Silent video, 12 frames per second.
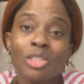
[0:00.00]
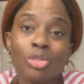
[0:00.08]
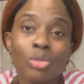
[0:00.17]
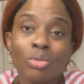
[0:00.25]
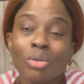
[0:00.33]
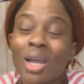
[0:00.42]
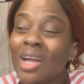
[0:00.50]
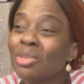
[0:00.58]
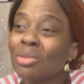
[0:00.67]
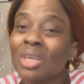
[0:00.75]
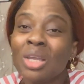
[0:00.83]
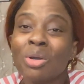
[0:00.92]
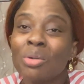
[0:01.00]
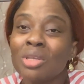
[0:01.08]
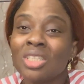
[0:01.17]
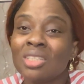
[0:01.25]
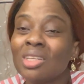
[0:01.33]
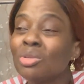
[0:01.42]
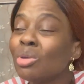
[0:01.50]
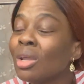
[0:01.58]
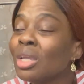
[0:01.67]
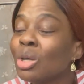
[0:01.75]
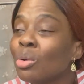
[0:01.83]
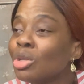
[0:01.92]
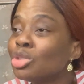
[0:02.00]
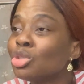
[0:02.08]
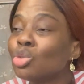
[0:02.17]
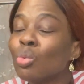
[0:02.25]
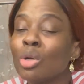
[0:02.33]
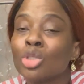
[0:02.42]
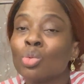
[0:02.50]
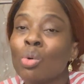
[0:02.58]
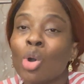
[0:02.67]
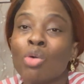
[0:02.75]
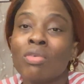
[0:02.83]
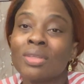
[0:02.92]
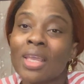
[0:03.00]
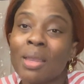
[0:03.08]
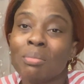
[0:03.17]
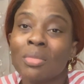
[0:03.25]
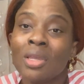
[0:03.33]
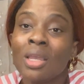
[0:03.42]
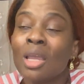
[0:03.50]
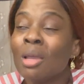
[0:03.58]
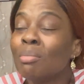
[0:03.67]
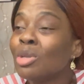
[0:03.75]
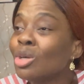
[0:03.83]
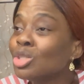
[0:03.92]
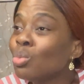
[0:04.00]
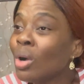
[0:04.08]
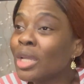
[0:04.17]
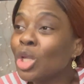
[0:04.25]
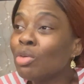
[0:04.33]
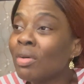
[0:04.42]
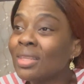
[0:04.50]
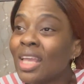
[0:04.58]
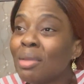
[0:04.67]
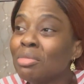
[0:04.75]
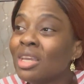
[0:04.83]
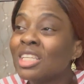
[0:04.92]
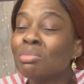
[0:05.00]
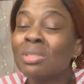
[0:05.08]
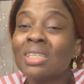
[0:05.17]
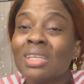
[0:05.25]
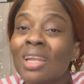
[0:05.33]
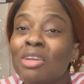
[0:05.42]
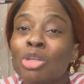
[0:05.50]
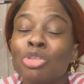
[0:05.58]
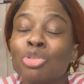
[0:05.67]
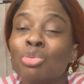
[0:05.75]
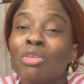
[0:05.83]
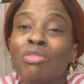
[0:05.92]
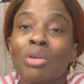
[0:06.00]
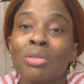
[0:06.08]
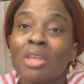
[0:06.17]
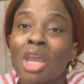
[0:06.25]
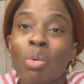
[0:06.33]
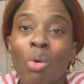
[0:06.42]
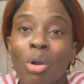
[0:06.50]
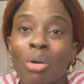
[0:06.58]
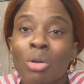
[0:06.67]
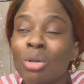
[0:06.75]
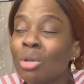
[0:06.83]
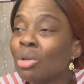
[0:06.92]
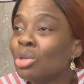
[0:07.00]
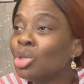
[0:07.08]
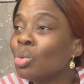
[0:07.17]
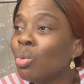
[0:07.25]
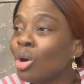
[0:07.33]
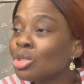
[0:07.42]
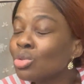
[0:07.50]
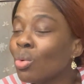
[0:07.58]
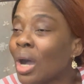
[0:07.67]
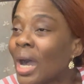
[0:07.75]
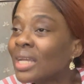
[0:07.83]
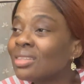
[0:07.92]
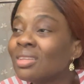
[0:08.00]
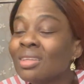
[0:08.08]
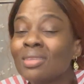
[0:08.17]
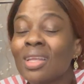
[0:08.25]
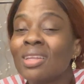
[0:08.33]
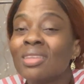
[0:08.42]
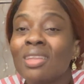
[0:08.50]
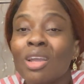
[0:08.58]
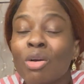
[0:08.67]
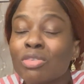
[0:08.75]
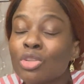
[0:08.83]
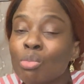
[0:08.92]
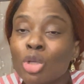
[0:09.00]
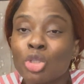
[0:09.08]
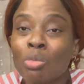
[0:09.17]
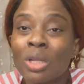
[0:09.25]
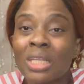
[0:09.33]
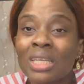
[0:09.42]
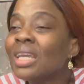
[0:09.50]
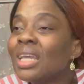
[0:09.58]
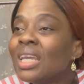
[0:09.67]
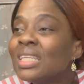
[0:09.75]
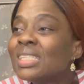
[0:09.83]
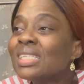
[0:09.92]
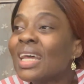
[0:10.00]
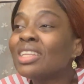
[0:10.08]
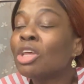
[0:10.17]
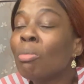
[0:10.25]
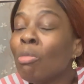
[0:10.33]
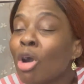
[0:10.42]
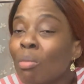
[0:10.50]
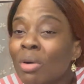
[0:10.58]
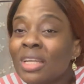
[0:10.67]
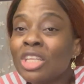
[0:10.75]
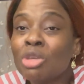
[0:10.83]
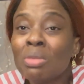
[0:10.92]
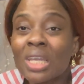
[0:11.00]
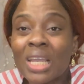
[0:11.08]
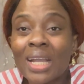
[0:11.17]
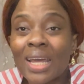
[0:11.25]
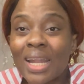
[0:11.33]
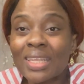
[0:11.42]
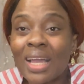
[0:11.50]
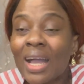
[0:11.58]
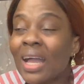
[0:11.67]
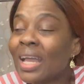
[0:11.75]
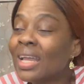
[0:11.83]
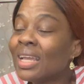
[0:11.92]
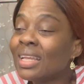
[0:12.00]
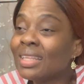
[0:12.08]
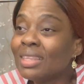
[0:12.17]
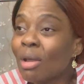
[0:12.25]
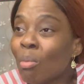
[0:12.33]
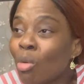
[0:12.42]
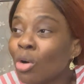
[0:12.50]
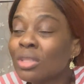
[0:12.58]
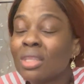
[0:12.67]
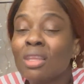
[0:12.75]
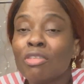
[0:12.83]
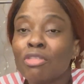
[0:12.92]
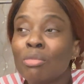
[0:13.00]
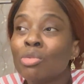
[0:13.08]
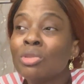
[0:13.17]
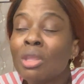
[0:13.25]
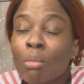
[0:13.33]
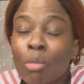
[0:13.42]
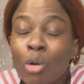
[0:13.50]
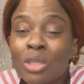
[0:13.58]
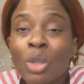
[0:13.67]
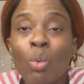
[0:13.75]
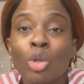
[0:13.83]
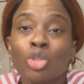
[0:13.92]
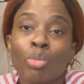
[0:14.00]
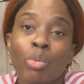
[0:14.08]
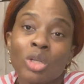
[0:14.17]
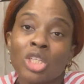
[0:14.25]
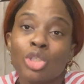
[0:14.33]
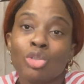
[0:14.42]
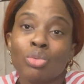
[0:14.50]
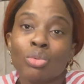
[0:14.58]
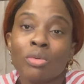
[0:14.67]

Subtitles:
too are not encouraging. They do not encourage you to want to work overtime, because working overtime here is basically like you're just doing voluntary work. You work so hard, then they take off so much money. It is like the more money you make in Canada, the more they take from you, the more they want to punish you.